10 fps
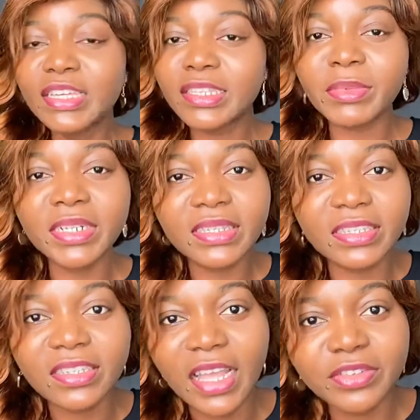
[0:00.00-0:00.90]
Somebody is
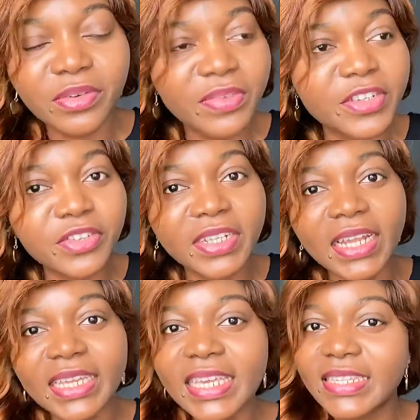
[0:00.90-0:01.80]
in charge of ensuring that
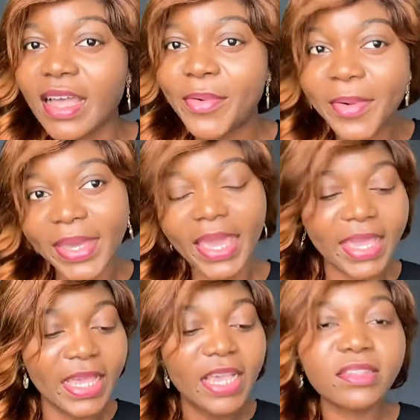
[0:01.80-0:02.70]
the kids are okay.